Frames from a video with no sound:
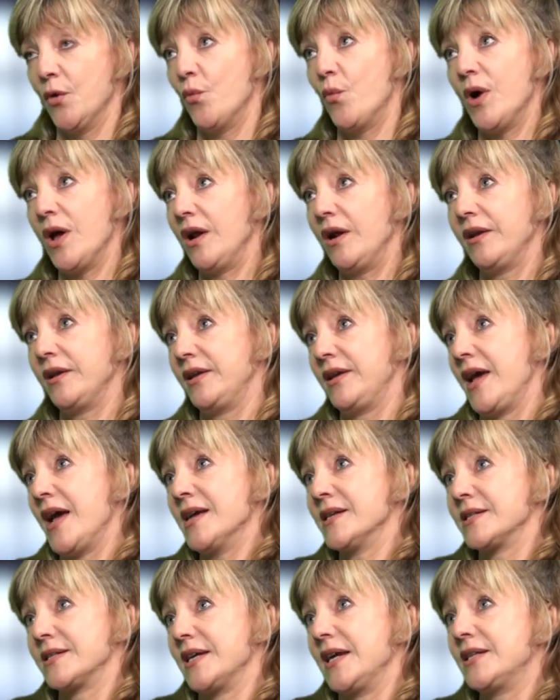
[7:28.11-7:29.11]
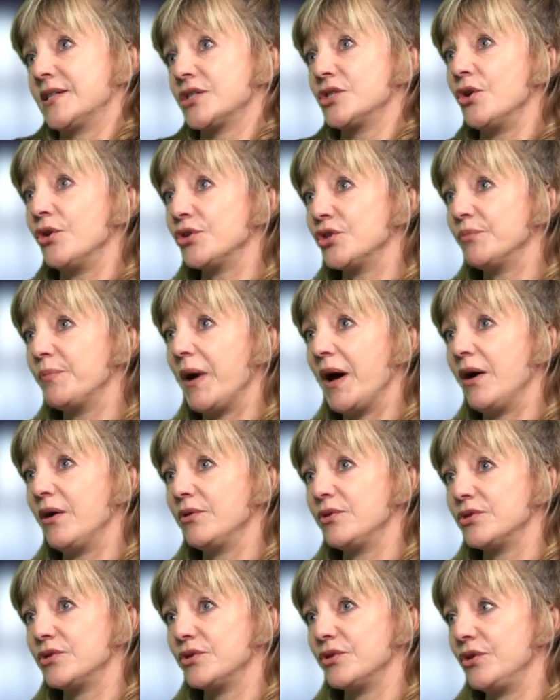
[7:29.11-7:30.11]
Well, yes, it's not
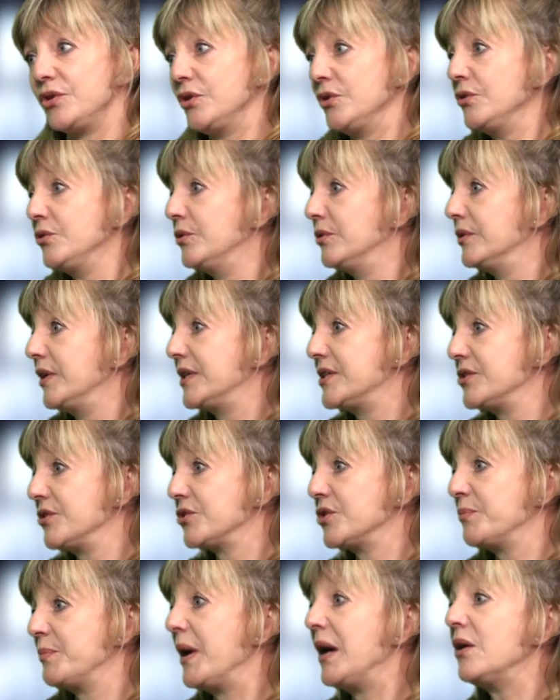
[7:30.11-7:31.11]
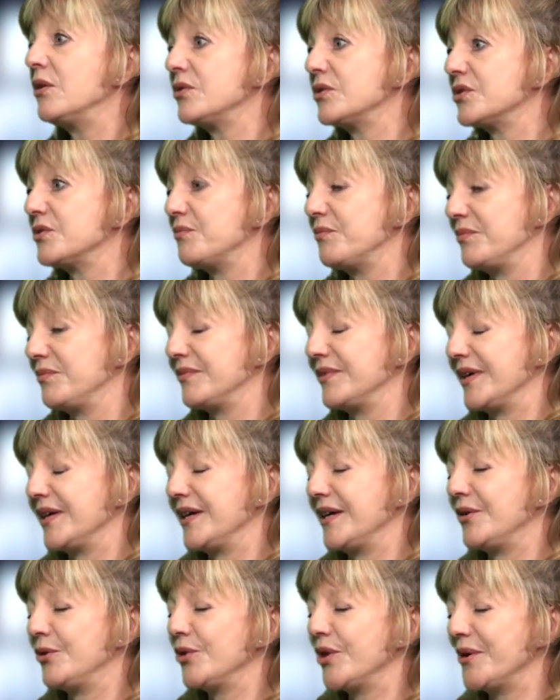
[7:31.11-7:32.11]
about you. It's not about,
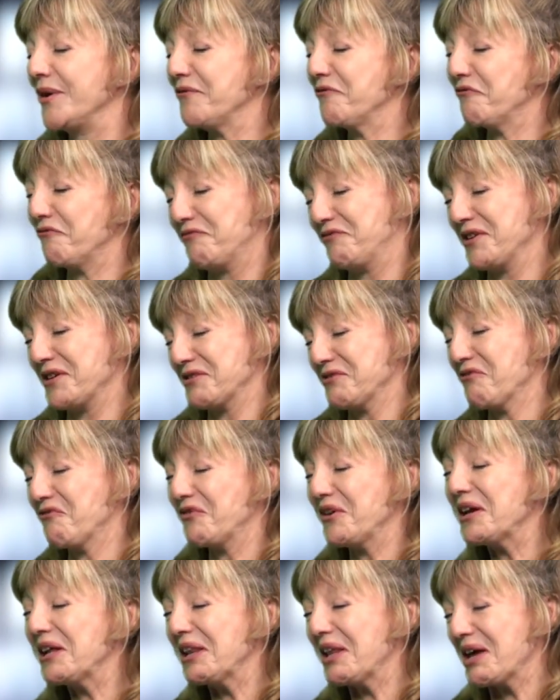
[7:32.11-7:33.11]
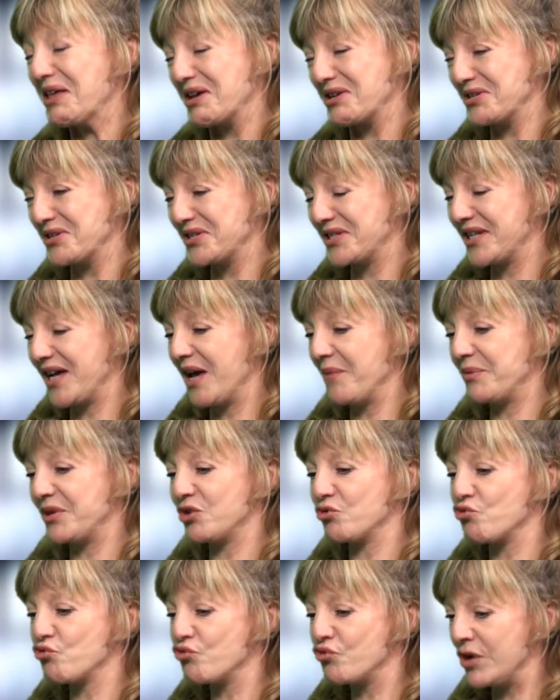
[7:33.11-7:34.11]
although it doesn't feel like that at the time, but
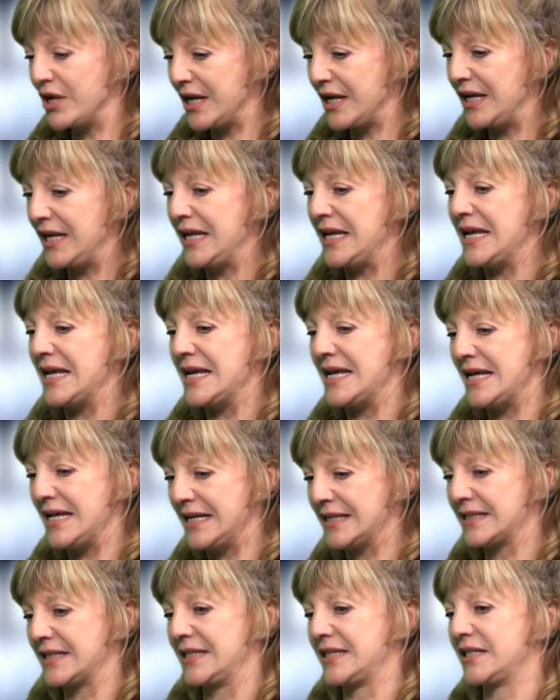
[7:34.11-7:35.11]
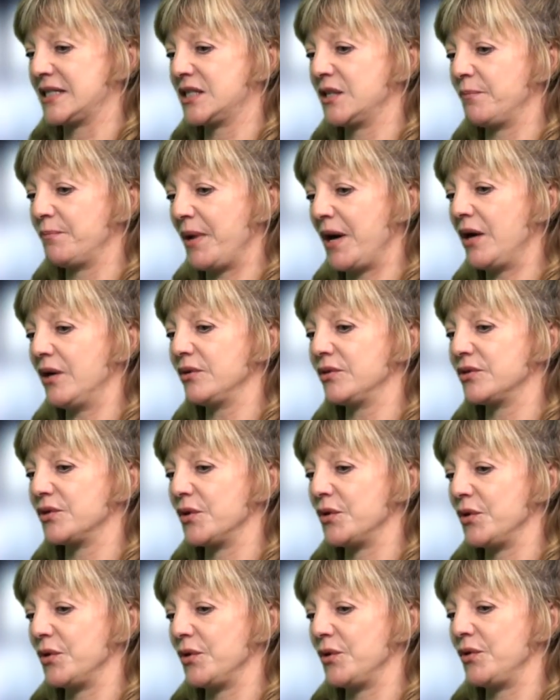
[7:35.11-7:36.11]
it really isn't. It's about
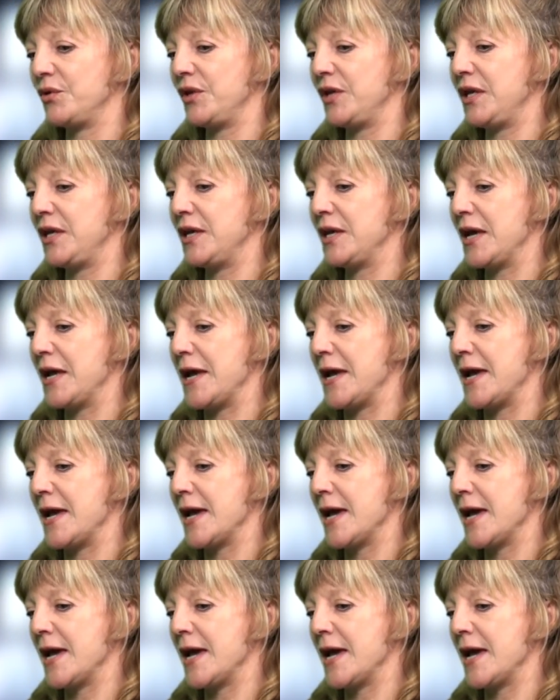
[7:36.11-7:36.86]
the